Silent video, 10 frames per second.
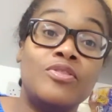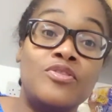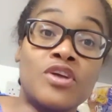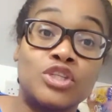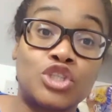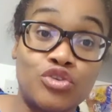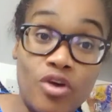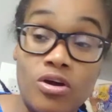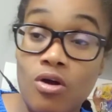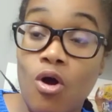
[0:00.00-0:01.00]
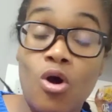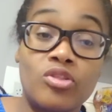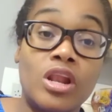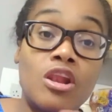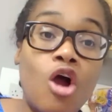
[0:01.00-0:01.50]
the truck or
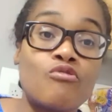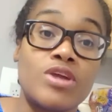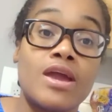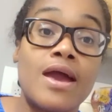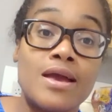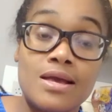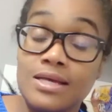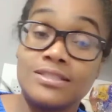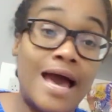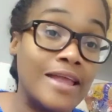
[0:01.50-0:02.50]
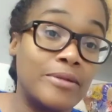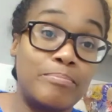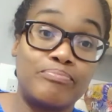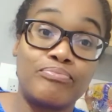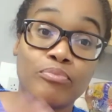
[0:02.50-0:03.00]
the lorry has
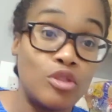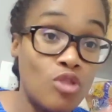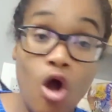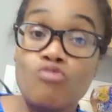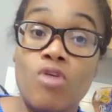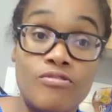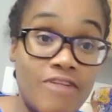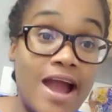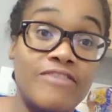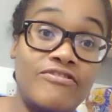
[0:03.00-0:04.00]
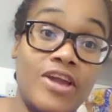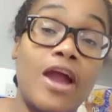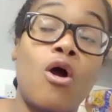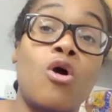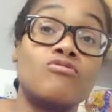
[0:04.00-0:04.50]
either not arrived
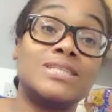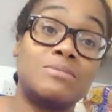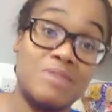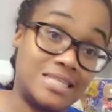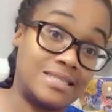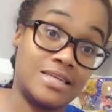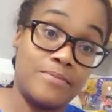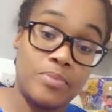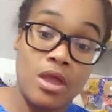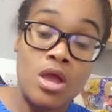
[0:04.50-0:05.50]
yet or it's missed it.